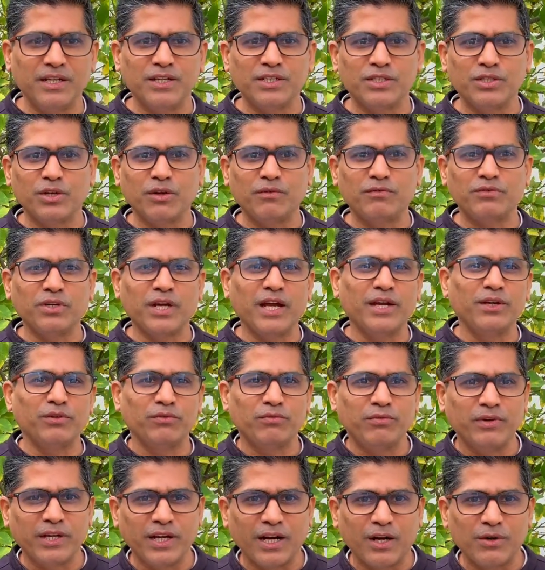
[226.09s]
instead of trying to
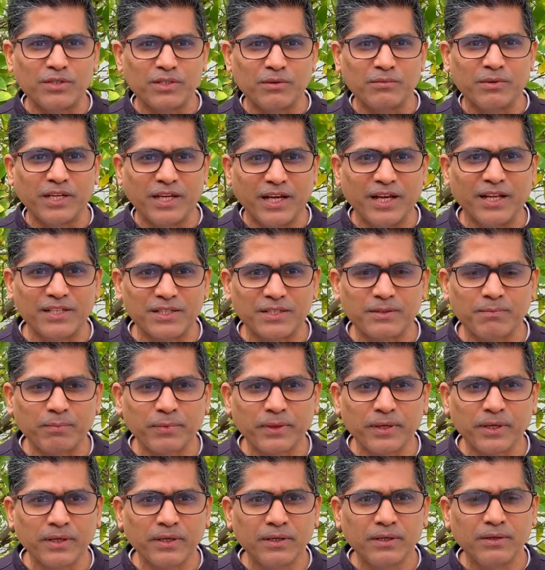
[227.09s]
figure out something else,
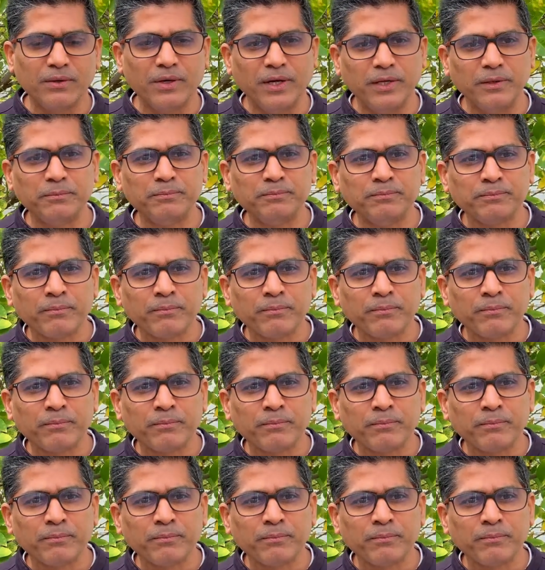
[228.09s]
right?